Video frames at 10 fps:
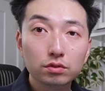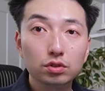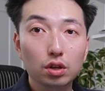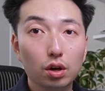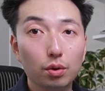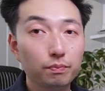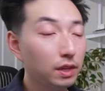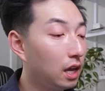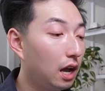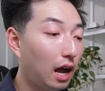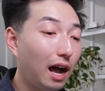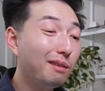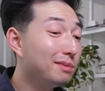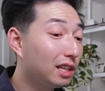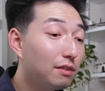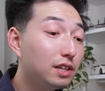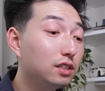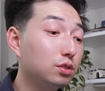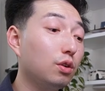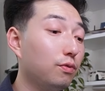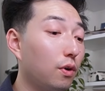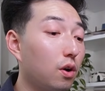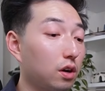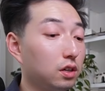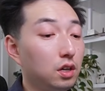So I'm loving it so far.